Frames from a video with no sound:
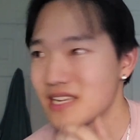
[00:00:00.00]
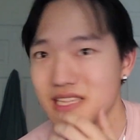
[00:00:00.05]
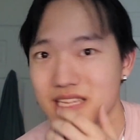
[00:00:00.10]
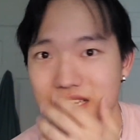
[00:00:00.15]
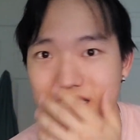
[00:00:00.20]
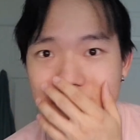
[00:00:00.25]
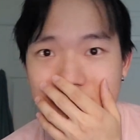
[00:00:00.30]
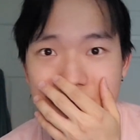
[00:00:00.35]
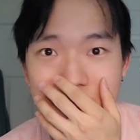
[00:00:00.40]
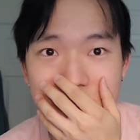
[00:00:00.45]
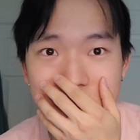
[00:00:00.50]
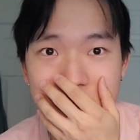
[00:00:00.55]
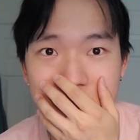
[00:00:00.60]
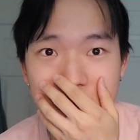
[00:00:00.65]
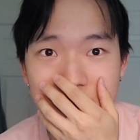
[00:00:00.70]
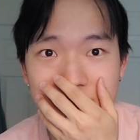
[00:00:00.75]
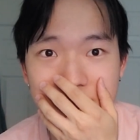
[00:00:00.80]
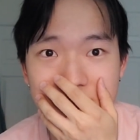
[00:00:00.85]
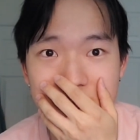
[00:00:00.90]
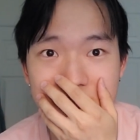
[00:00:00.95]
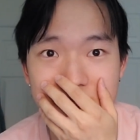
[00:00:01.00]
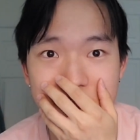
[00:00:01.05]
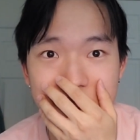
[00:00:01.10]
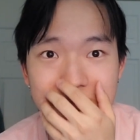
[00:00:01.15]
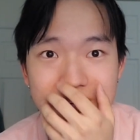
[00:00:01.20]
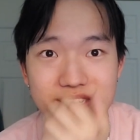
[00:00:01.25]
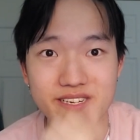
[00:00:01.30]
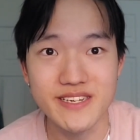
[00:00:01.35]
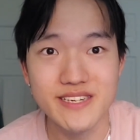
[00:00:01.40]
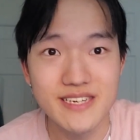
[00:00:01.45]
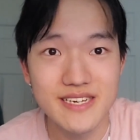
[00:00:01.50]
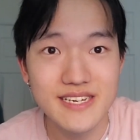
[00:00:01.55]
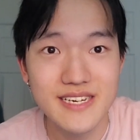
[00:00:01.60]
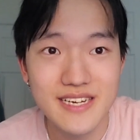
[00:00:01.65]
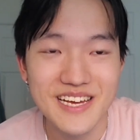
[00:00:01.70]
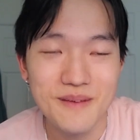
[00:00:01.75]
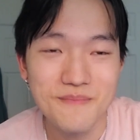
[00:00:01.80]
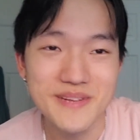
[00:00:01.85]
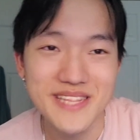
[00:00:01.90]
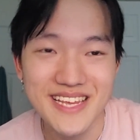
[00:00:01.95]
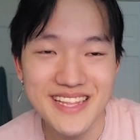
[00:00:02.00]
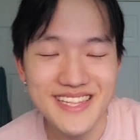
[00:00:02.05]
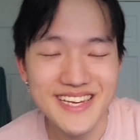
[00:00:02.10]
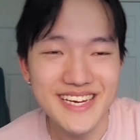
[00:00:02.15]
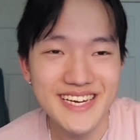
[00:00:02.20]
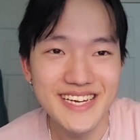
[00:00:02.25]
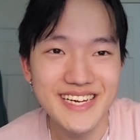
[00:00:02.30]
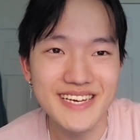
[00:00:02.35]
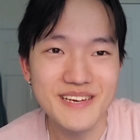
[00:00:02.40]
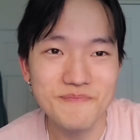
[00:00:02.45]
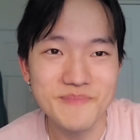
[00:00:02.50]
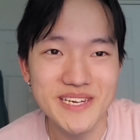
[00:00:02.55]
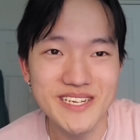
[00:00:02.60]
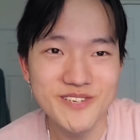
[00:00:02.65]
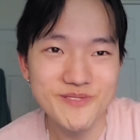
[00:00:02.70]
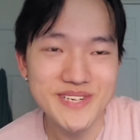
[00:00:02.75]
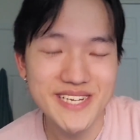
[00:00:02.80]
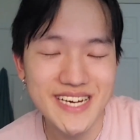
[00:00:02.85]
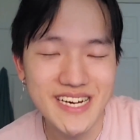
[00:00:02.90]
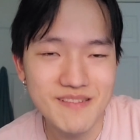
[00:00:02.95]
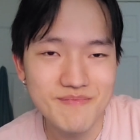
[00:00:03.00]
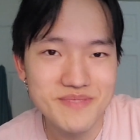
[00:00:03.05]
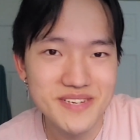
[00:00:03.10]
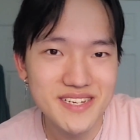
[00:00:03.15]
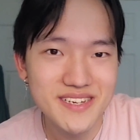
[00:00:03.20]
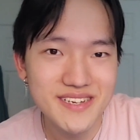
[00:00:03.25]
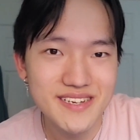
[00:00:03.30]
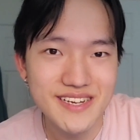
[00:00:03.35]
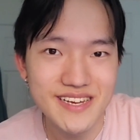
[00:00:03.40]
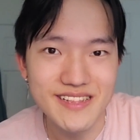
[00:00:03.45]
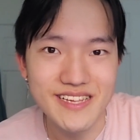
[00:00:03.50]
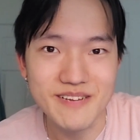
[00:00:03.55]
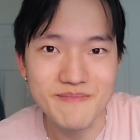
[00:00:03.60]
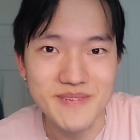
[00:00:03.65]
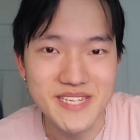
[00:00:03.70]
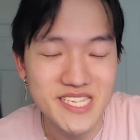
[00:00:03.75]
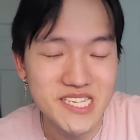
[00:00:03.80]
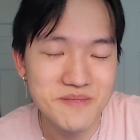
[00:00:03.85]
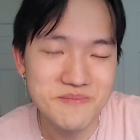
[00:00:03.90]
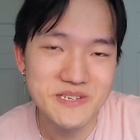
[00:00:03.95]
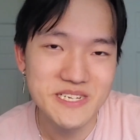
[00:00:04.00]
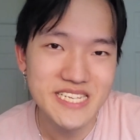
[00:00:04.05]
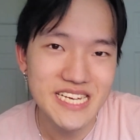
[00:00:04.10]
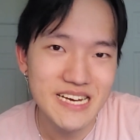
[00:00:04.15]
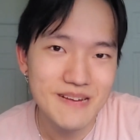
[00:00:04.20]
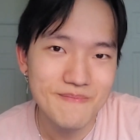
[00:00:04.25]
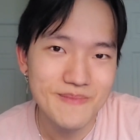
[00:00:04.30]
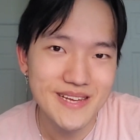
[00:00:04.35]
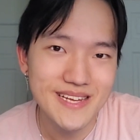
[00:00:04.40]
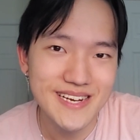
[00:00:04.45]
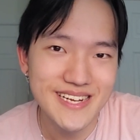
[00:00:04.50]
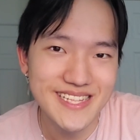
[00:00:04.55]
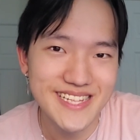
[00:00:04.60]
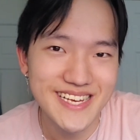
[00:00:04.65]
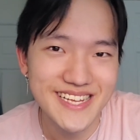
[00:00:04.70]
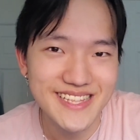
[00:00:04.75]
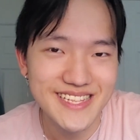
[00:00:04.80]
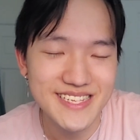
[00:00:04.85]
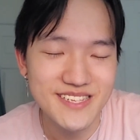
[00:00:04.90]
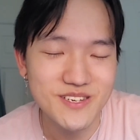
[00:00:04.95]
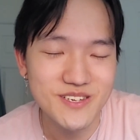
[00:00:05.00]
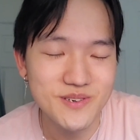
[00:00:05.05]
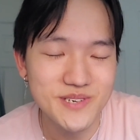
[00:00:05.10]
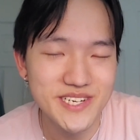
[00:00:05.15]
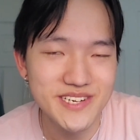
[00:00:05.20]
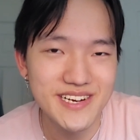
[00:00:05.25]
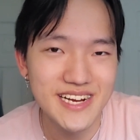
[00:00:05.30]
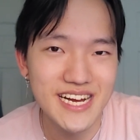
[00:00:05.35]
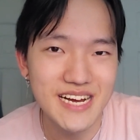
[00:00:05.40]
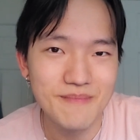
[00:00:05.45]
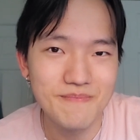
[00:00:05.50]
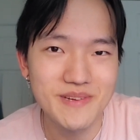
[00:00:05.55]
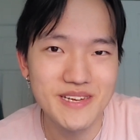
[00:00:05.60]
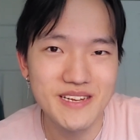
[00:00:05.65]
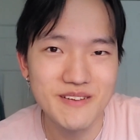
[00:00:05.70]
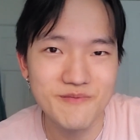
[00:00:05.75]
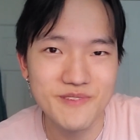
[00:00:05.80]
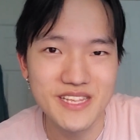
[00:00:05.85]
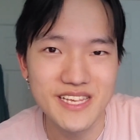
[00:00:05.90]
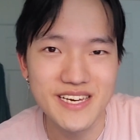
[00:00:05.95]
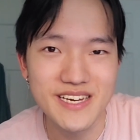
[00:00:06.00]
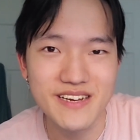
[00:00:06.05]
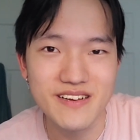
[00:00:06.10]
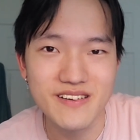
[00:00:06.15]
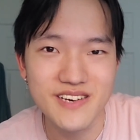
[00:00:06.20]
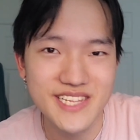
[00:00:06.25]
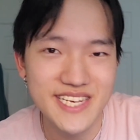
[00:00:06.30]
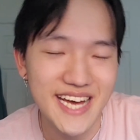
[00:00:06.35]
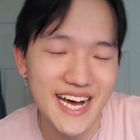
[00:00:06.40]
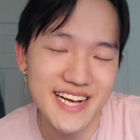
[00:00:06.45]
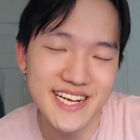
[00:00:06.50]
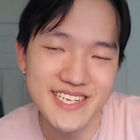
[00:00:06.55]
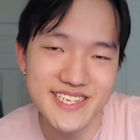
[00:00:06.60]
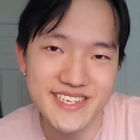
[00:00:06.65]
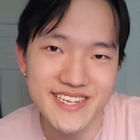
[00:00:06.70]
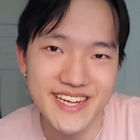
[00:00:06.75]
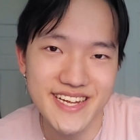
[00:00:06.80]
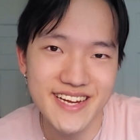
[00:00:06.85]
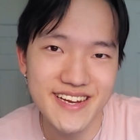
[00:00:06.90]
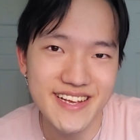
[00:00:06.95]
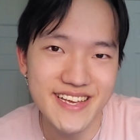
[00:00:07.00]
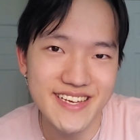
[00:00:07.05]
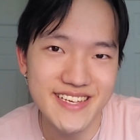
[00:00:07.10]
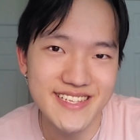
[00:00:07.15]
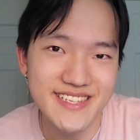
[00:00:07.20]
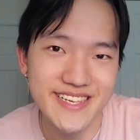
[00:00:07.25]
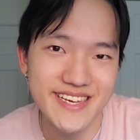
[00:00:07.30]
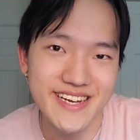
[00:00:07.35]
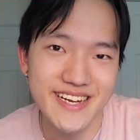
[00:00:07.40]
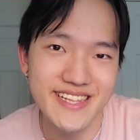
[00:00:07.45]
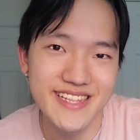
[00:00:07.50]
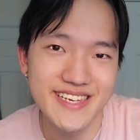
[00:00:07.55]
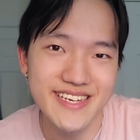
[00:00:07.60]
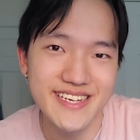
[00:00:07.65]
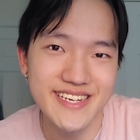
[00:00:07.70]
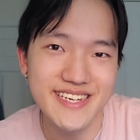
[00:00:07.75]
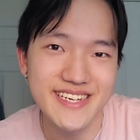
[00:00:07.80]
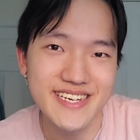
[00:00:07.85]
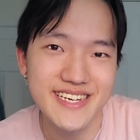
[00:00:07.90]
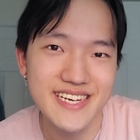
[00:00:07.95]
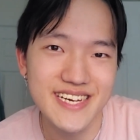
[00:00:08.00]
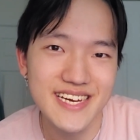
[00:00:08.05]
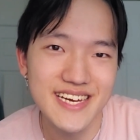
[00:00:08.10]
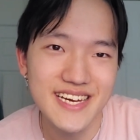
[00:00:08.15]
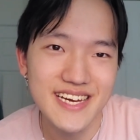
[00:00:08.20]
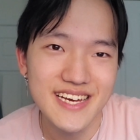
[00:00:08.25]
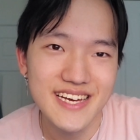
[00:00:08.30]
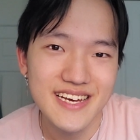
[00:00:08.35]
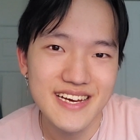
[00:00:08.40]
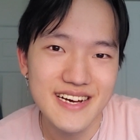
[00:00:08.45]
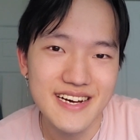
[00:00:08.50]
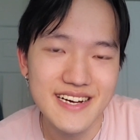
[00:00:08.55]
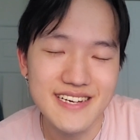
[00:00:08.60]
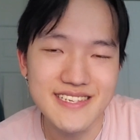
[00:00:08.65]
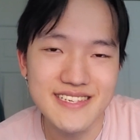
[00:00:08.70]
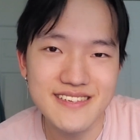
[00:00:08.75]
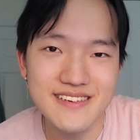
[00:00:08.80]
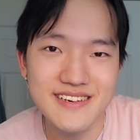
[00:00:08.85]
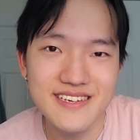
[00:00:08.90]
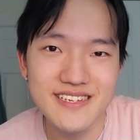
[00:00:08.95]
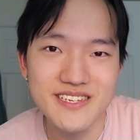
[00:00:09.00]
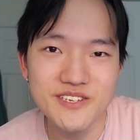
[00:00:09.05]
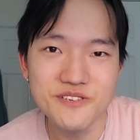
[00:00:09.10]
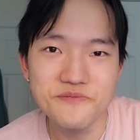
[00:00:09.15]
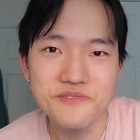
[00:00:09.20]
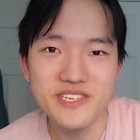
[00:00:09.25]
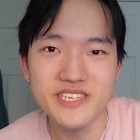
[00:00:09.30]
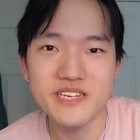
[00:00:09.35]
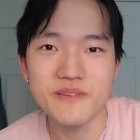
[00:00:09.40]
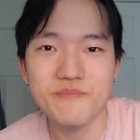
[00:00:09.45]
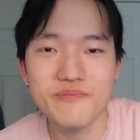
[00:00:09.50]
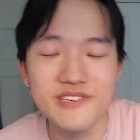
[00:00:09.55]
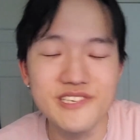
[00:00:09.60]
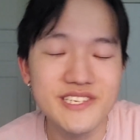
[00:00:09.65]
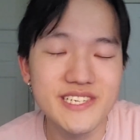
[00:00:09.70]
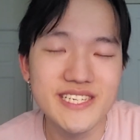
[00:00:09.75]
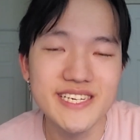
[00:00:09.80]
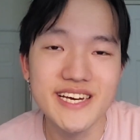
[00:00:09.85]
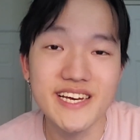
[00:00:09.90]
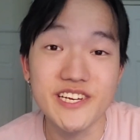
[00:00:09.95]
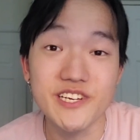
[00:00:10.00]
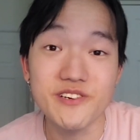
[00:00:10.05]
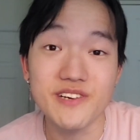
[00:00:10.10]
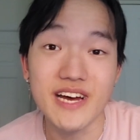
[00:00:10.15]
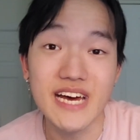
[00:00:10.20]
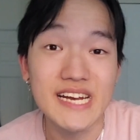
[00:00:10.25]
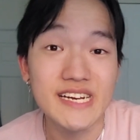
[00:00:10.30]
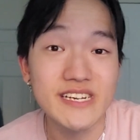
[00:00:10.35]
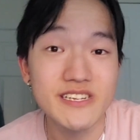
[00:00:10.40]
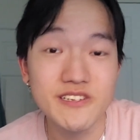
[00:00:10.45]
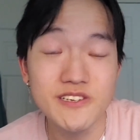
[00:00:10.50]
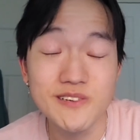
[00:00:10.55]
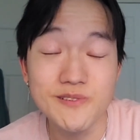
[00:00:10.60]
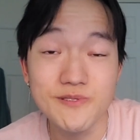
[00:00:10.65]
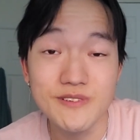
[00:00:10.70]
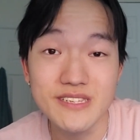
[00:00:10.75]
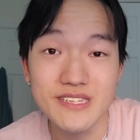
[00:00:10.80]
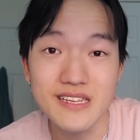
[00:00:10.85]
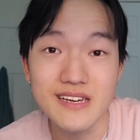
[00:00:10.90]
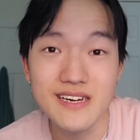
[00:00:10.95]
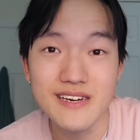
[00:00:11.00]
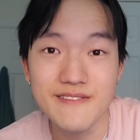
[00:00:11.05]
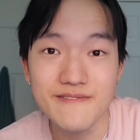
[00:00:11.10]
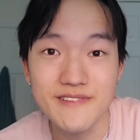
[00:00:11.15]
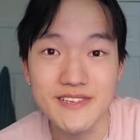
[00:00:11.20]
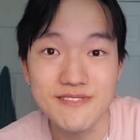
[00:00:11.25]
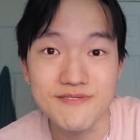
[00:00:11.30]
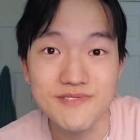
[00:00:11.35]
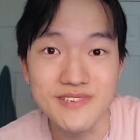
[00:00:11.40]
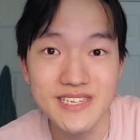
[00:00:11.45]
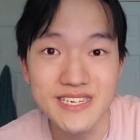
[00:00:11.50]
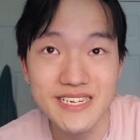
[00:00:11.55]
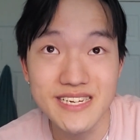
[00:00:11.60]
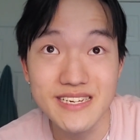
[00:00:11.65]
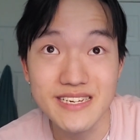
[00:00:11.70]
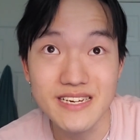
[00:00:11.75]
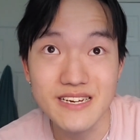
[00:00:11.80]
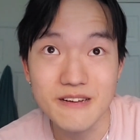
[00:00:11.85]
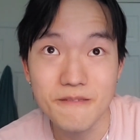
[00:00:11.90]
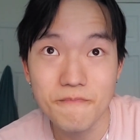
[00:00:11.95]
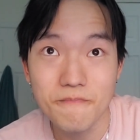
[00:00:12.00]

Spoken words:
that's too much confidence for me. But then like Beach Week happened and like Midsummer's happened, and then this whole year happened with like all the ACA shenanigans, and I think I just got into really appreciate your attitude towards life. I think